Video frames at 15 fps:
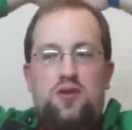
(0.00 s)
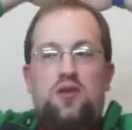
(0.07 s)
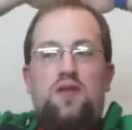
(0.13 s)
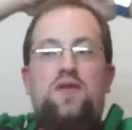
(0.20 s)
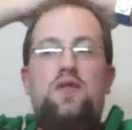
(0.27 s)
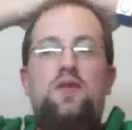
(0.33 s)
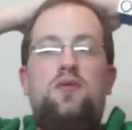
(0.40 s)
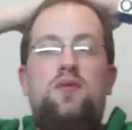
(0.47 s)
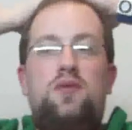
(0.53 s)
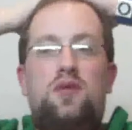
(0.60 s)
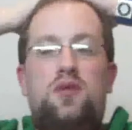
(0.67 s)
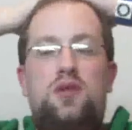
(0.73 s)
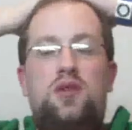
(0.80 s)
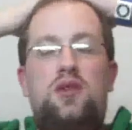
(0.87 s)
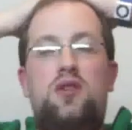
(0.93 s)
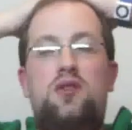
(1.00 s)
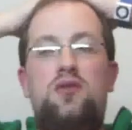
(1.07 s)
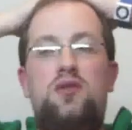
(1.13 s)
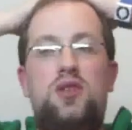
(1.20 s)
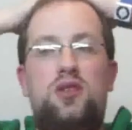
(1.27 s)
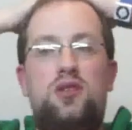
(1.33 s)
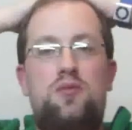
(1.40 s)
if you
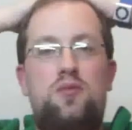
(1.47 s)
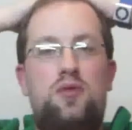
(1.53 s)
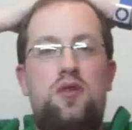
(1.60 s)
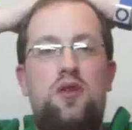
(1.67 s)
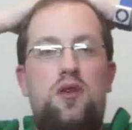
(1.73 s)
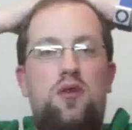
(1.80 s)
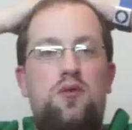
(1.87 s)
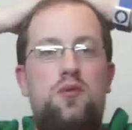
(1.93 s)
use that term at all,